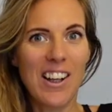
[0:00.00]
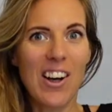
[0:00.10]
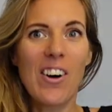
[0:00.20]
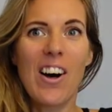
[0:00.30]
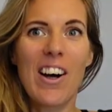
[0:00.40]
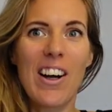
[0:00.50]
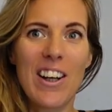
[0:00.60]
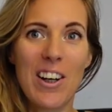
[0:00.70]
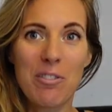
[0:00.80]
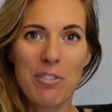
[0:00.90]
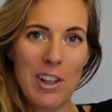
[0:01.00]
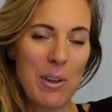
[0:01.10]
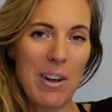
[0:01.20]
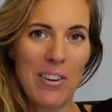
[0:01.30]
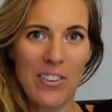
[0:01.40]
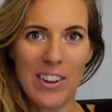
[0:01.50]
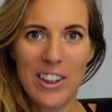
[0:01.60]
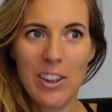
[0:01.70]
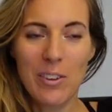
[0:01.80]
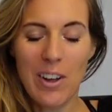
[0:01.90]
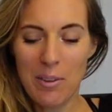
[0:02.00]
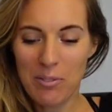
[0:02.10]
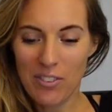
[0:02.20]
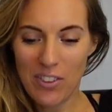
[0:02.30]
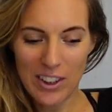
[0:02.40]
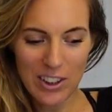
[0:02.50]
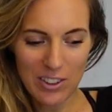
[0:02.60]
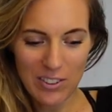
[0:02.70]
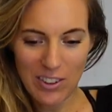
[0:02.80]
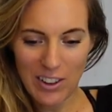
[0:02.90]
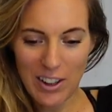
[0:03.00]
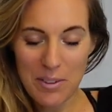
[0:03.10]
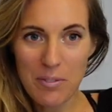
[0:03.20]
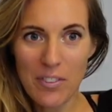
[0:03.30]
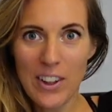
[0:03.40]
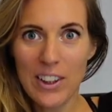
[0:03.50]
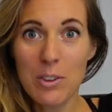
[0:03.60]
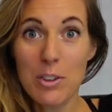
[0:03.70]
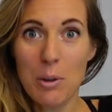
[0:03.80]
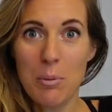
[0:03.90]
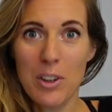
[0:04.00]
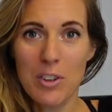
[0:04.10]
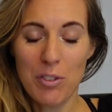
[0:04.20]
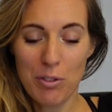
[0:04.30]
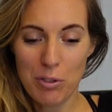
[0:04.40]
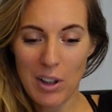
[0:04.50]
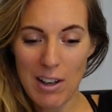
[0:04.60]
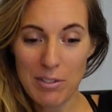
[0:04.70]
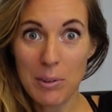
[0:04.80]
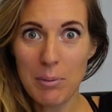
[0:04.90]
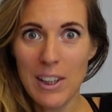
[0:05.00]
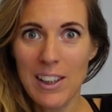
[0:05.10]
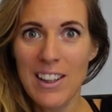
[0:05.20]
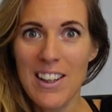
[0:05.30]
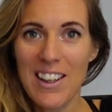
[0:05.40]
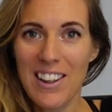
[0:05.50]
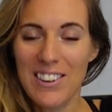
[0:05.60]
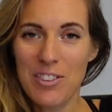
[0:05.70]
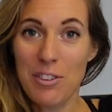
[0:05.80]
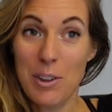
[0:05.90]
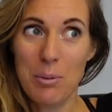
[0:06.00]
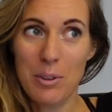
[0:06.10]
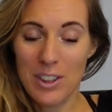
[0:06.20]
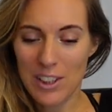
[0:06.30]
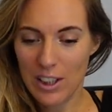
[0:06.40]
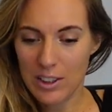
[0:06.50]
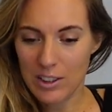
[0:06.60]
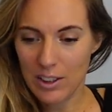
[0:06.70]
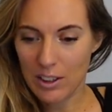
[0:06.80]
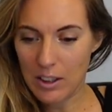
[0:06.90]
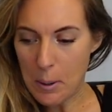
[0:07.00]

Oh hi, I'm really well, thank you. Thank you so much for having me. Really appreciate it.